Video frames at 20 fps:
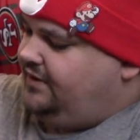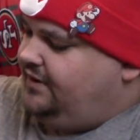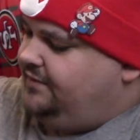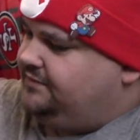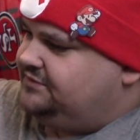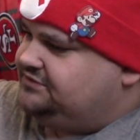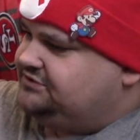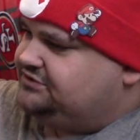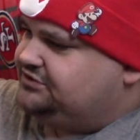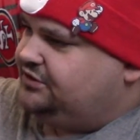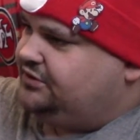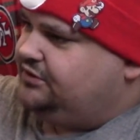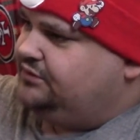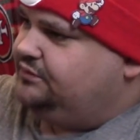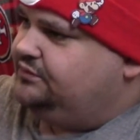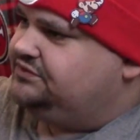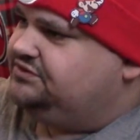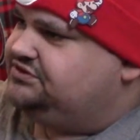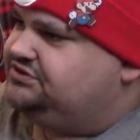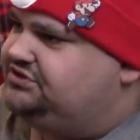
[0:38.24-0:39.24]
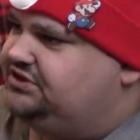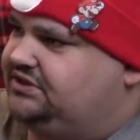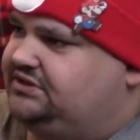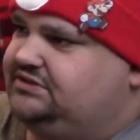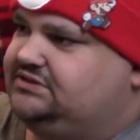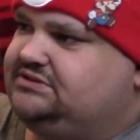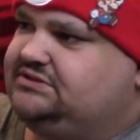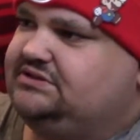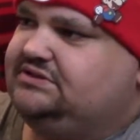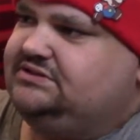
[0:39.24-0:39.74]
I'm gonna start with
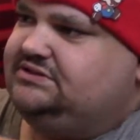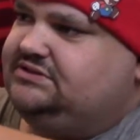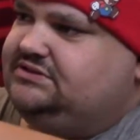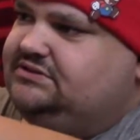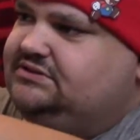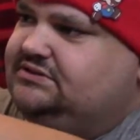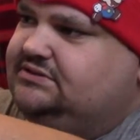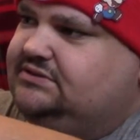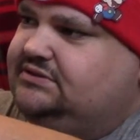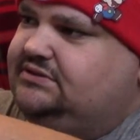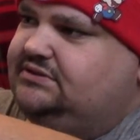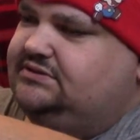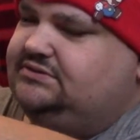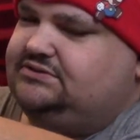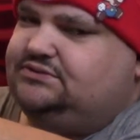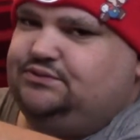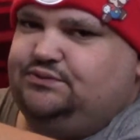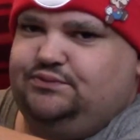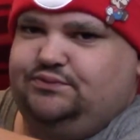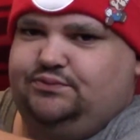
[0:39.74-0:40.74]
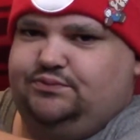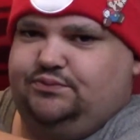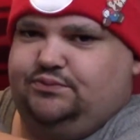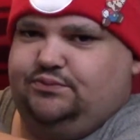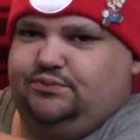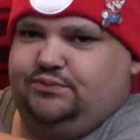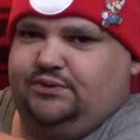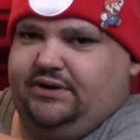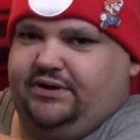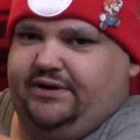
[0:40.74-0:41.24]
Genesis because
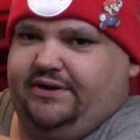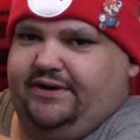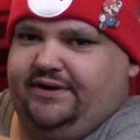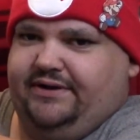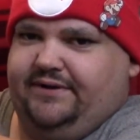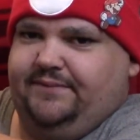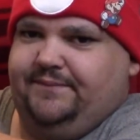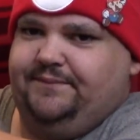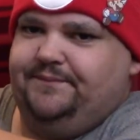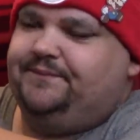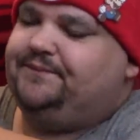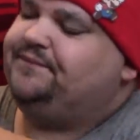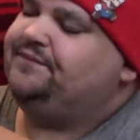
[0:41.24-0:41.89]
why not?